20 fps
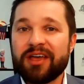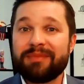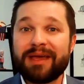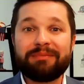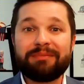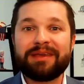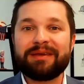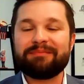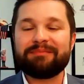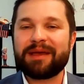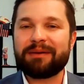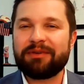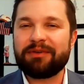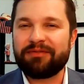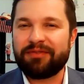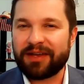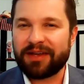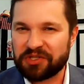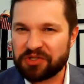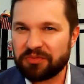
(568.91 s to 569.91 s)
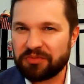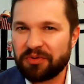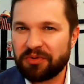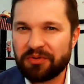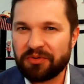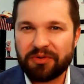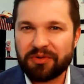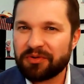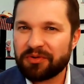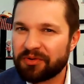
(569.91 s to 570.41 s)
maybe
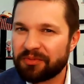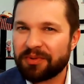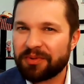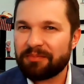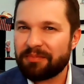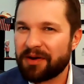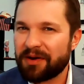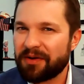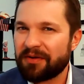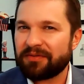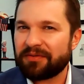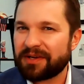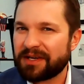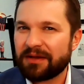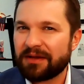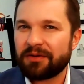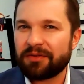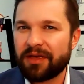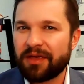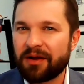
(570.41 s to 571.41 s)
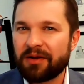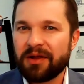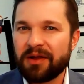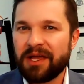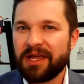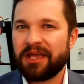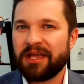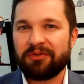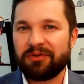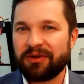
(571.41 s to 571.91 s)
vegetables are a little bit better of a deal there.